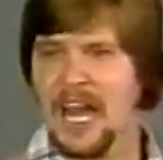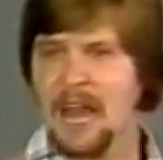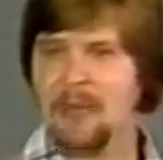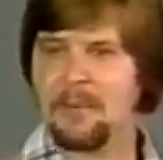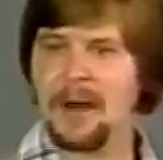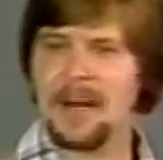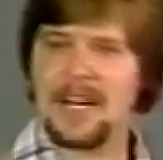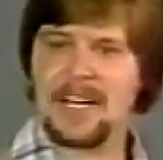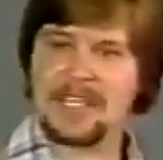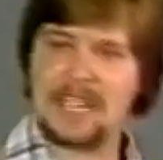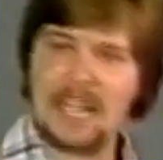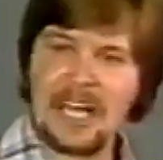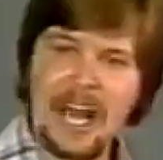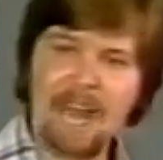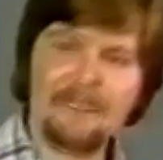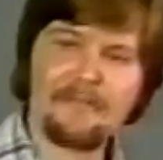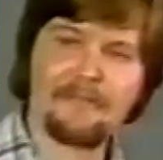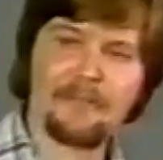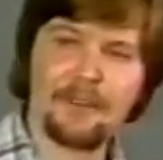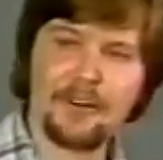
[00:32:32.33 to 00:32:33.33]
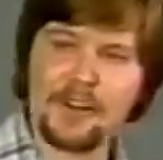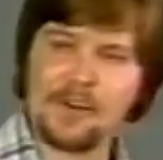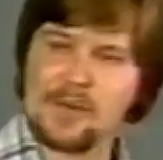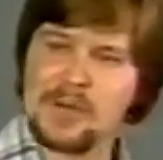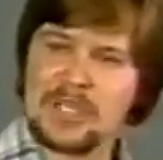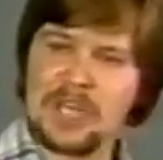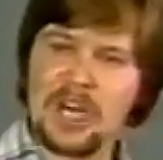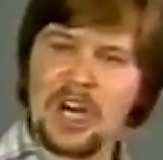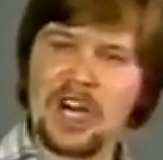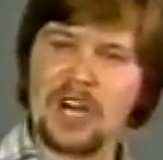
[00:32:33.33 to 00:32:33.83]
But His love for you
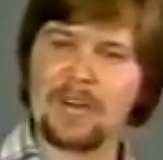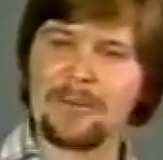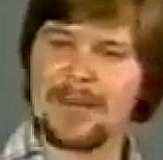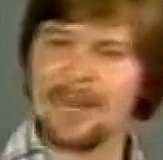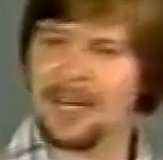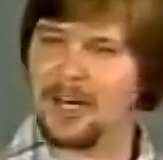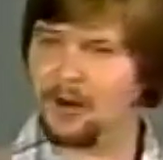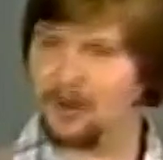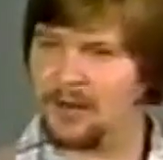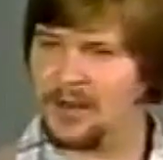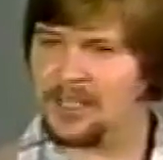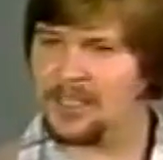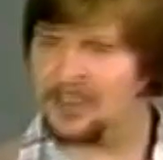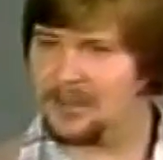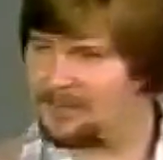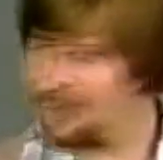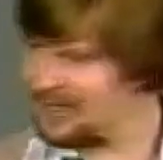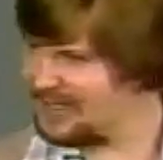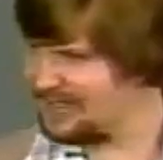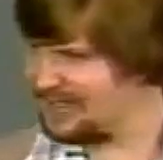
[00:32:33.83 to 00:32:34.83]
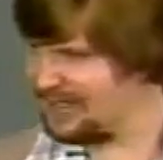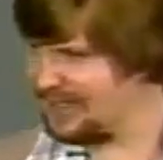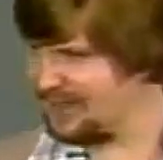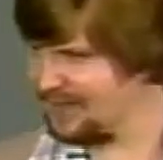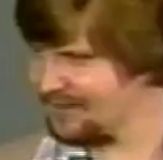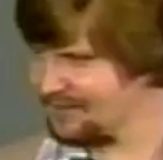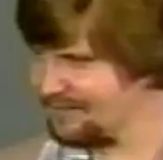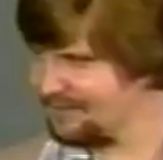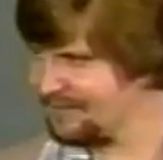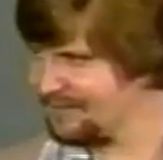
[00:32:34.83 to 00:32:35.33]
is not going to be increased by that.
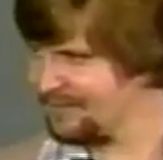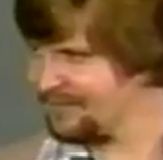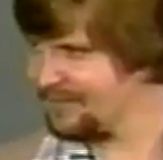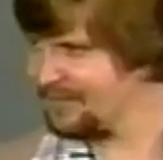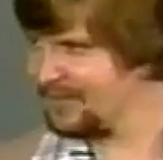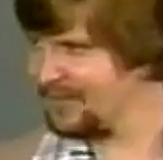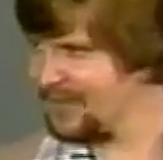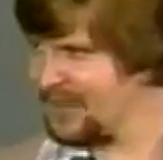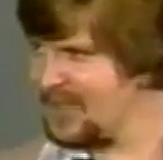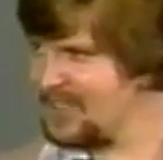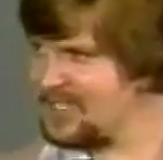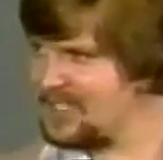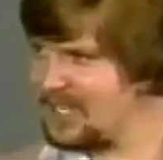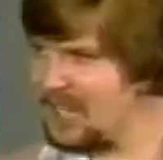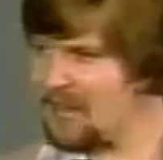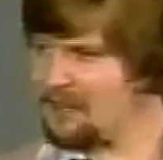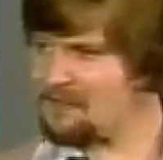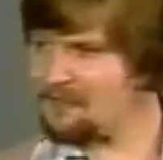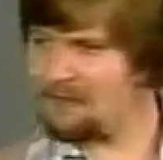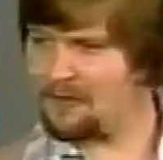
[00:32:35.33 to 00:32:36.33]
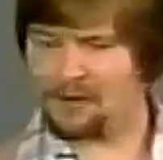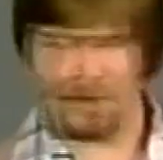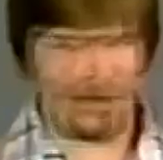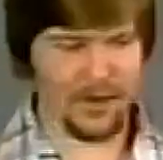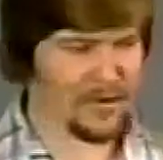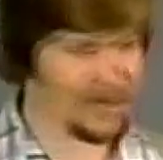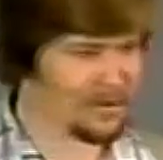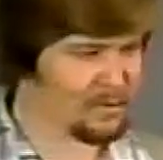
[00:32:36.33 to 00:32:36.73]
His love for you is